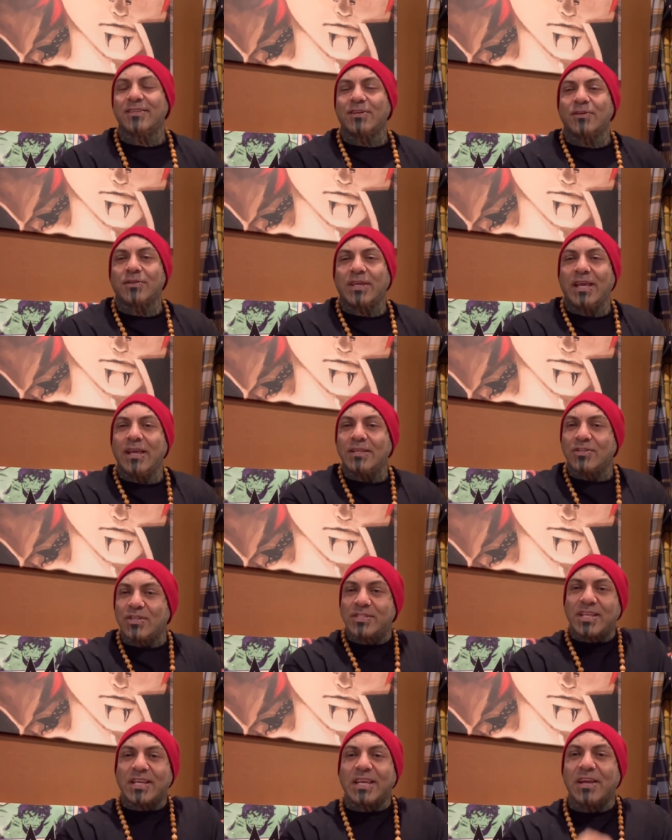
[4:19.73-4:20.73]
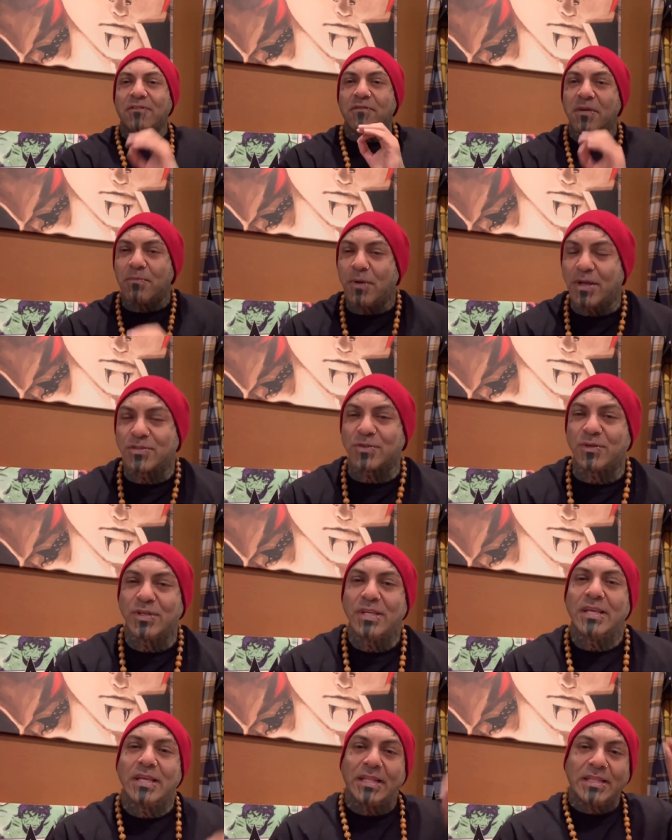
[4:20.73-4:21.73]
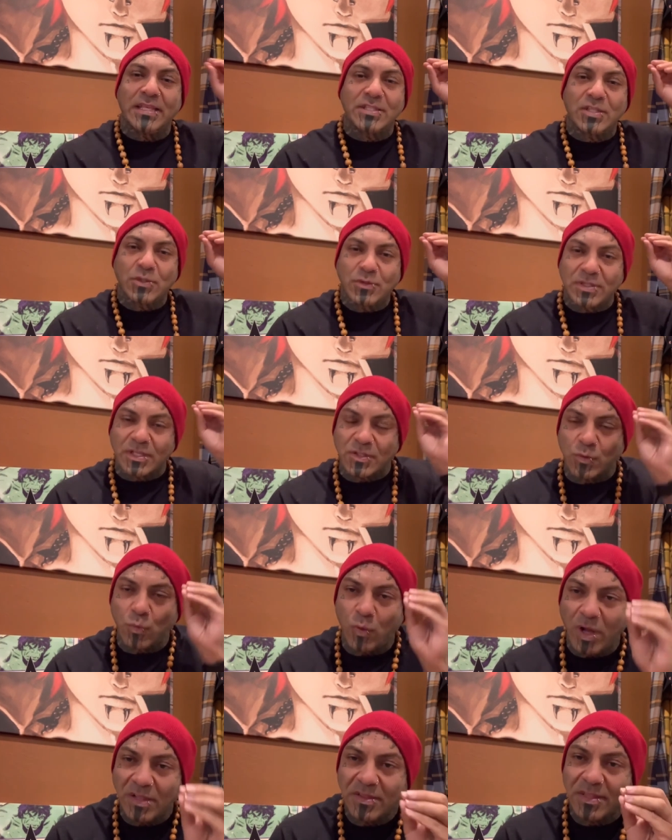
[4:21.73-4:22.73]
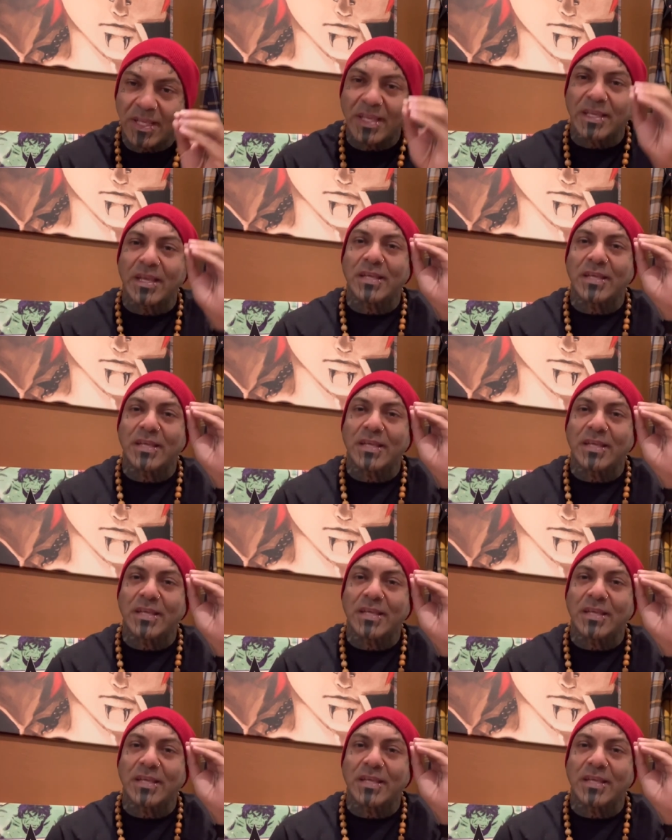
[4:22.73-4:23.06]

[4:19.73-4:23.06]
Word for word: okay? And just like every puzzle, let's use this one thing